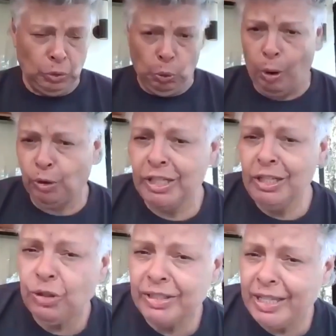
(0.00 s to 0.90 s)
what was
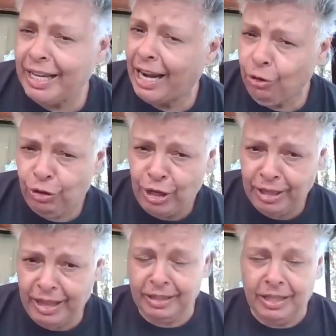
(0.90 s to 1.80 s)
interesting, and I don't
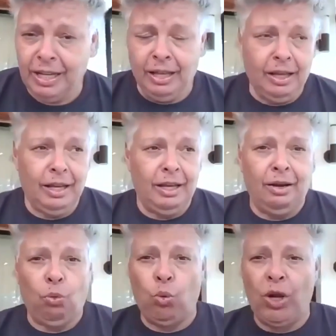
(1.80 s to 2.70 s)
think that
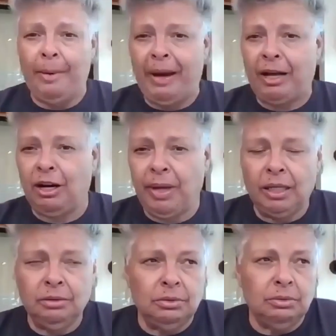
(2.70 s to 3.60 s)
William
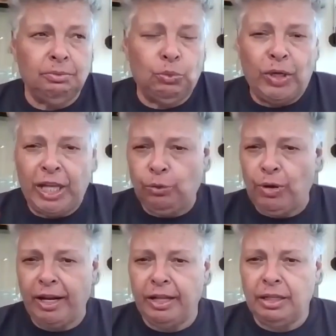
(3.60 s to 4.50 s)
Ackerman, when he
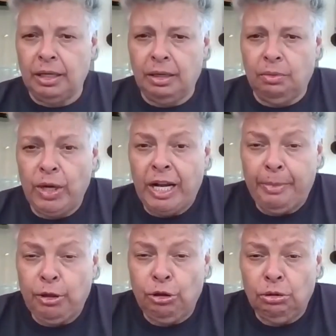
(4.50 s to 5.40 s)
created the Windham
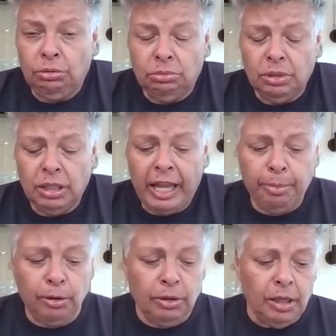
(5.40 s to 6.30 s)
Hill
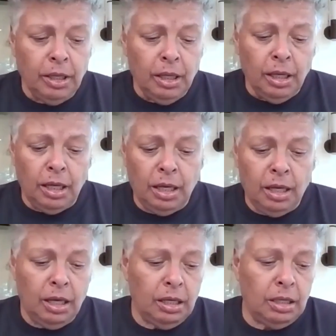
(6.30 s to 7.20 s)
label,
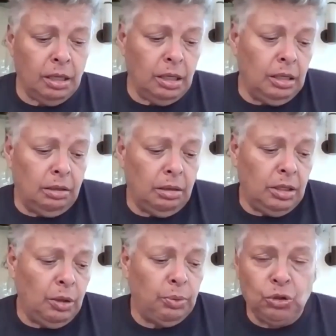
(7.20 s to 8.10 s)

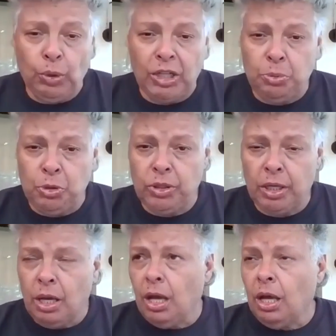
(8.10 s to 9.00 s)
it was New Age
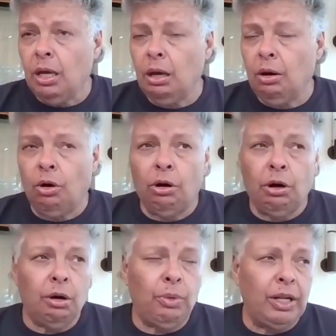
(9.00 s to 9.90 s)
music,
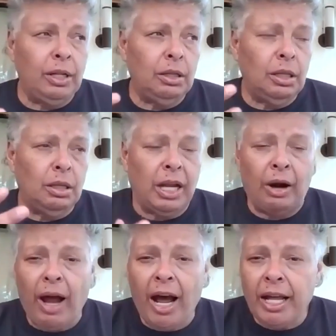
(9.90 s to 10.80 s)
or when the
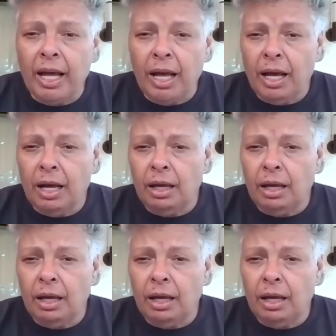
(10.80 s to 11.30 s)
Narada